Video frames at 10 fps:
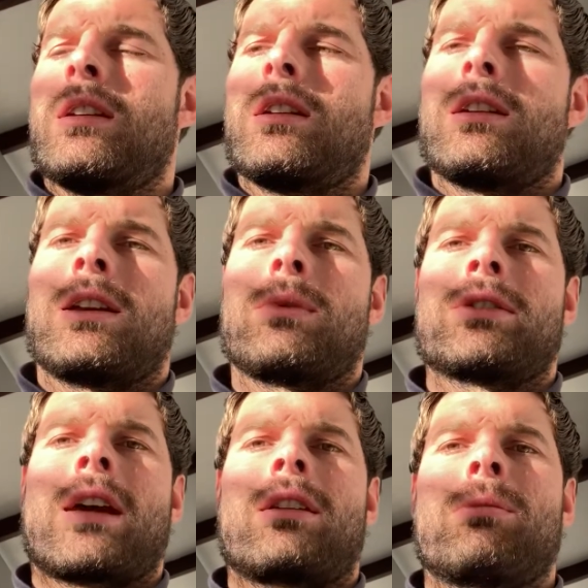and we
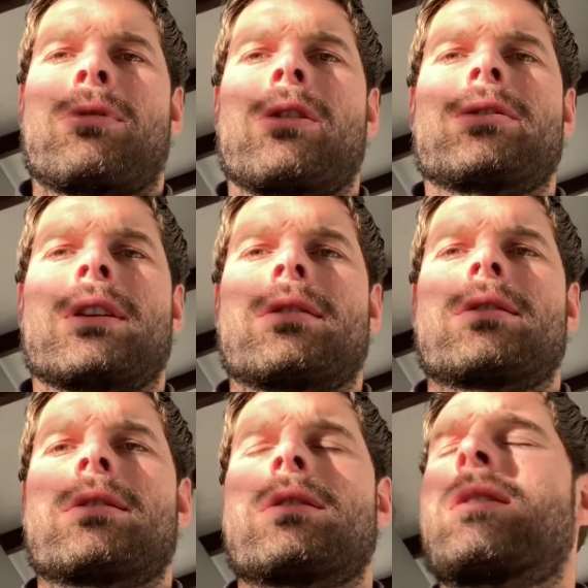started the
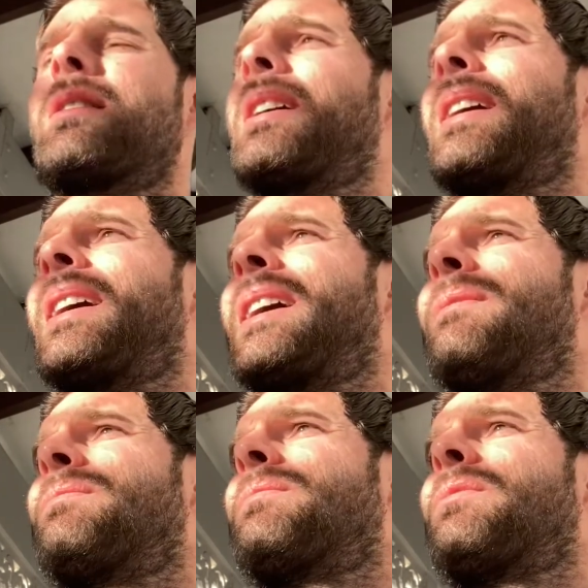process.
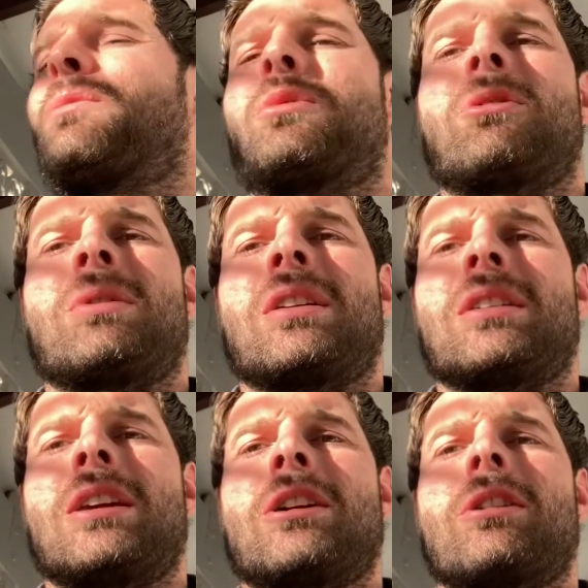Would have been a
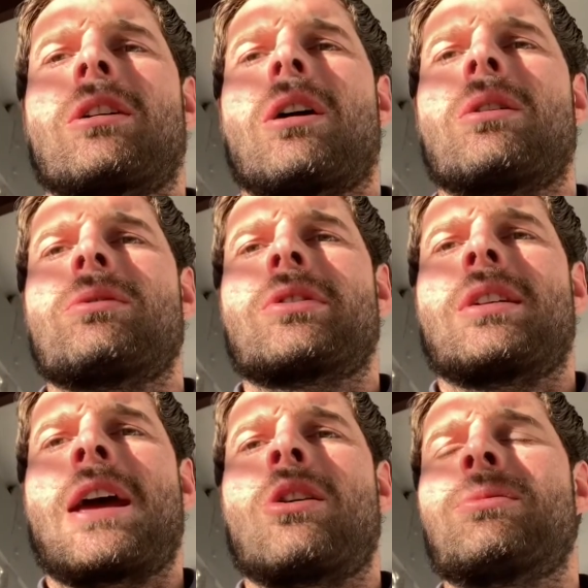year ago. So
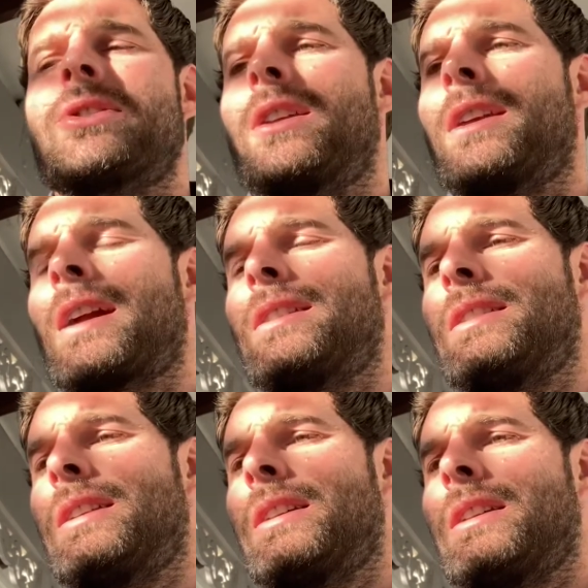now I'm sitting at,
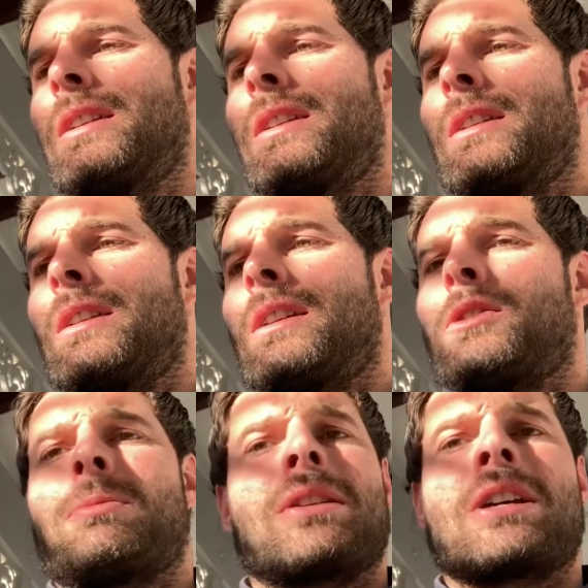
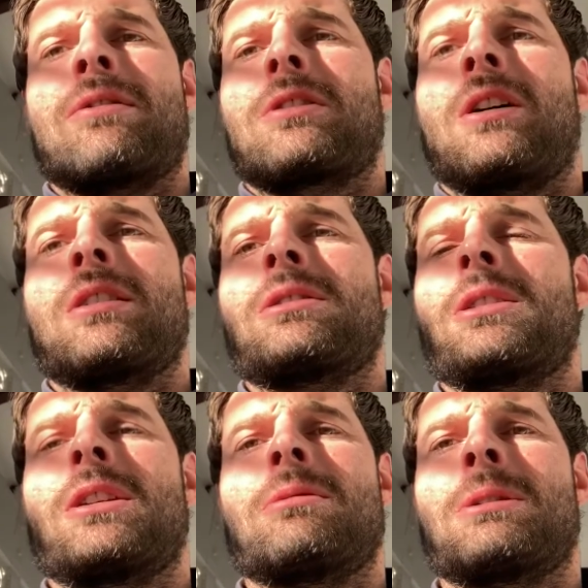it's been tough, guys.
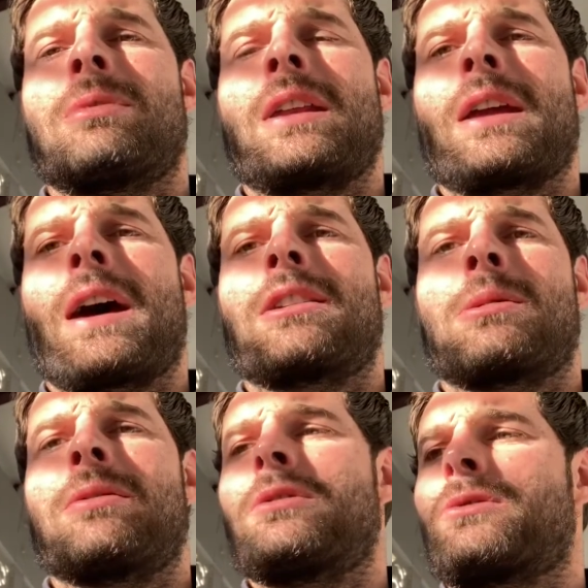It's been bloody hard
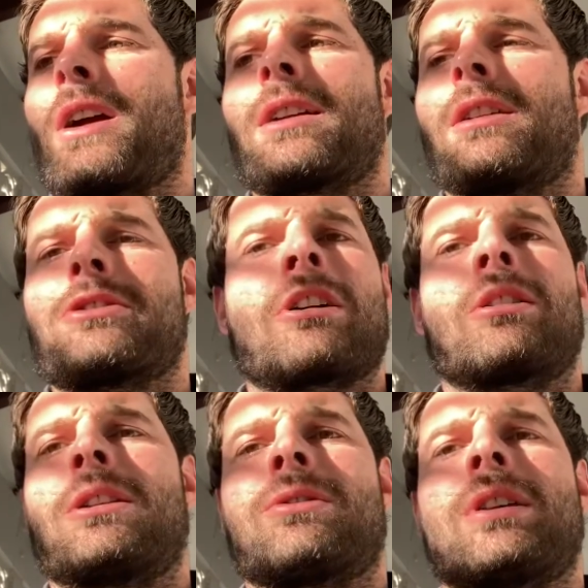coming off this drug. I
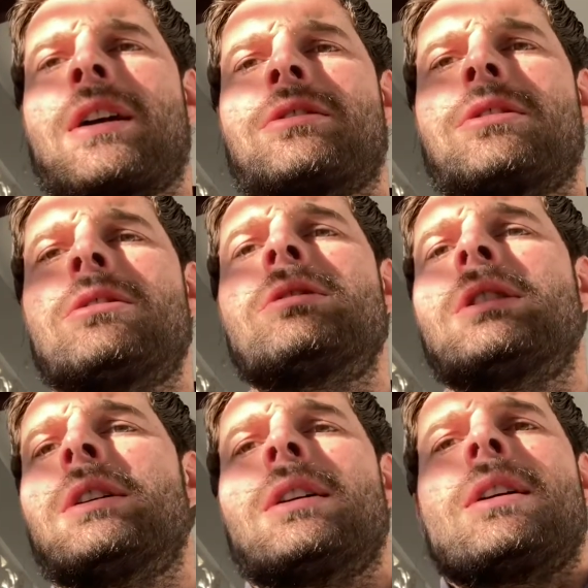struggle every day still,
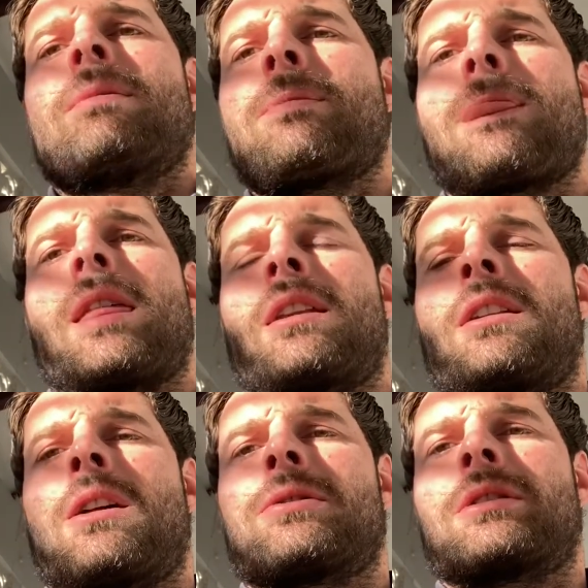and I
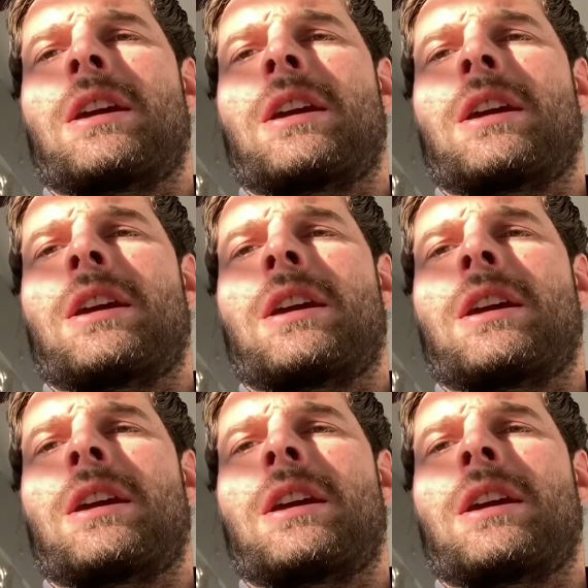know it's going to